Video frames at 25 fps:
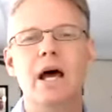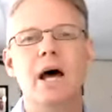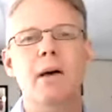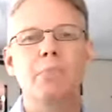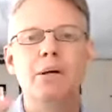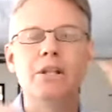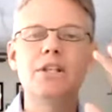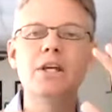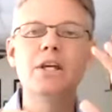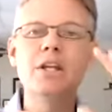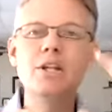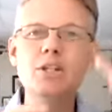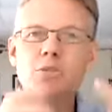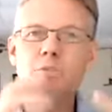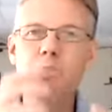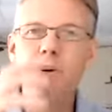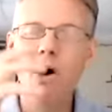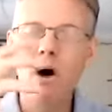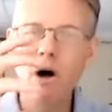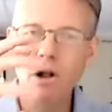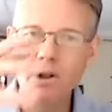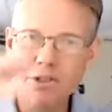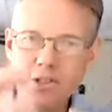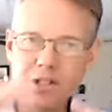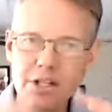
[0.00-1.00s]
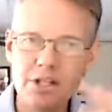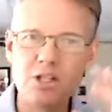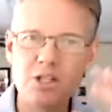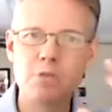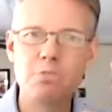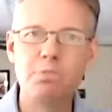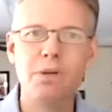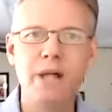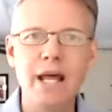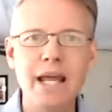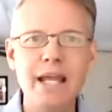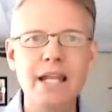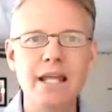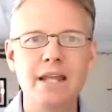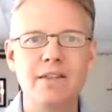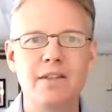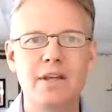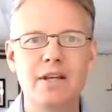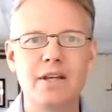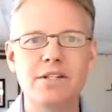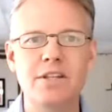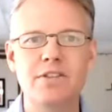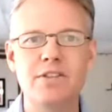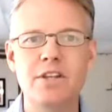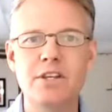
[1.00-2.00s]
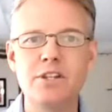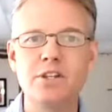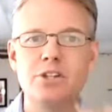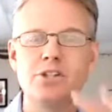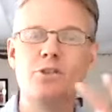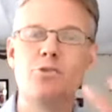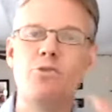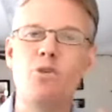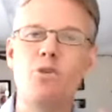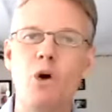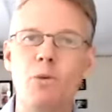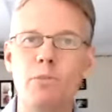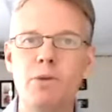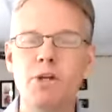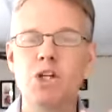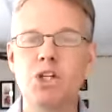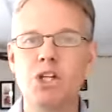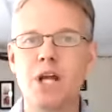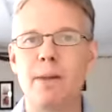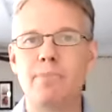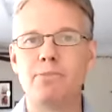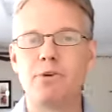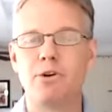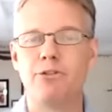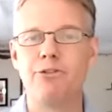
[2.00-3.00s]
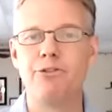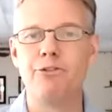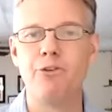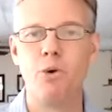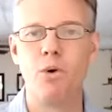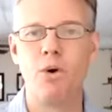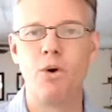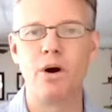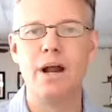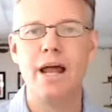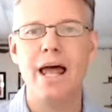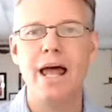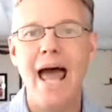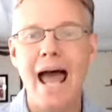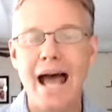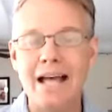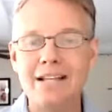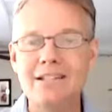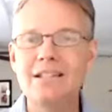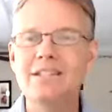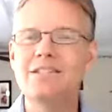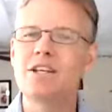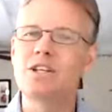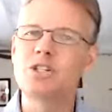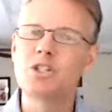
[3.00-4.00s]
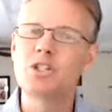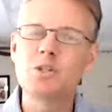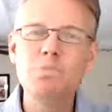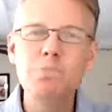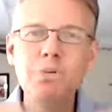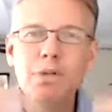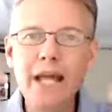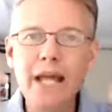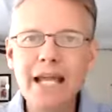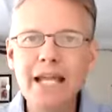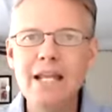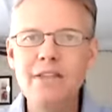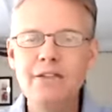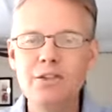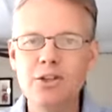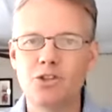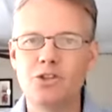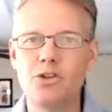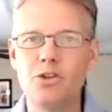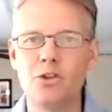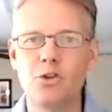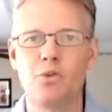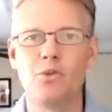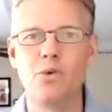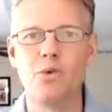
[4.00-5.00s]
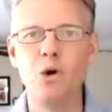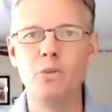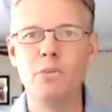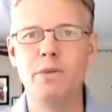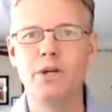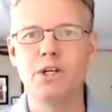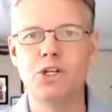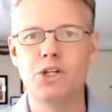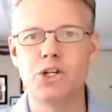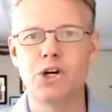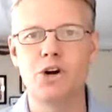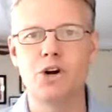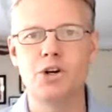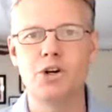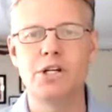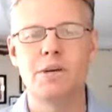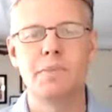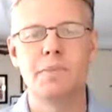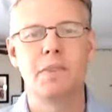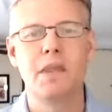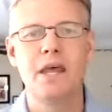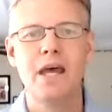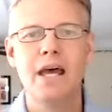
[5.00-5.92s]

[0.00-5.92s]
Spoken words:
But then as Paul is explaining this, and this is in Romans chapter 4, as he's explaining this to the Roman church,